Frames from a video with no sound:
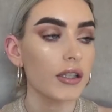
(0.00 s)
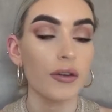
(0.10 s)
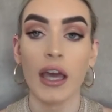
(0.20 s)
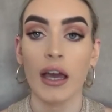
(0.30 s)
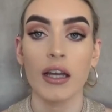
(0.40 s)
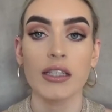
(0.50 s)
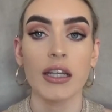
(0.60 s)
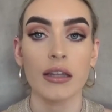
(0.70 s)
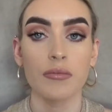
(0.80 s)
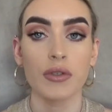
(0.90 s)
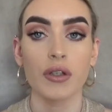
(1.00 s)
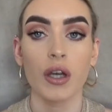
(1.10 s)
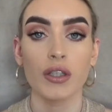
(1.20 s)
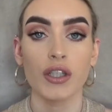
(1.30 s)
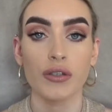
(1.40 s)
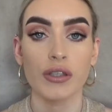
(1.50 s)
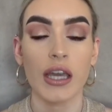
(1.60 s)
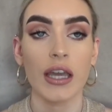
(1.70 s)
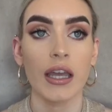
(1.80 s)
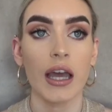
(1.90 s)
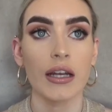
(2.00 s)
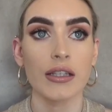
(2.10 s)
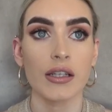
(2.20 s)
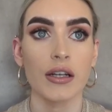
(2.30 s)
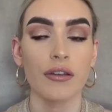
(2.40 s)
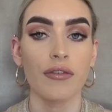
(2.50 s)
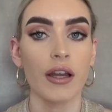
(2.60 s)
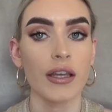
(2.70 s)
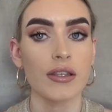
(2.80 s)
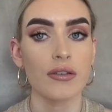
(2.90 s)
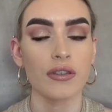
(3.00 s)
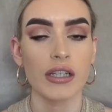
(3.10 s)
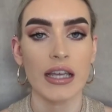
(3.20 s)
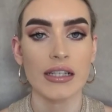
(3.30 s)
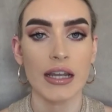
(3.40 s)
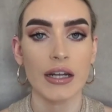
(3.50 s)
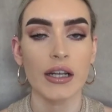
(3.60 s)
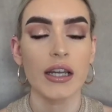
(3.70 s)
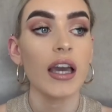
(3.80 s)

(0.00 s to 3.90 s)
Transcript: So yeah, I did get them done on Tuesday and it's currently Friday, so 3 days later.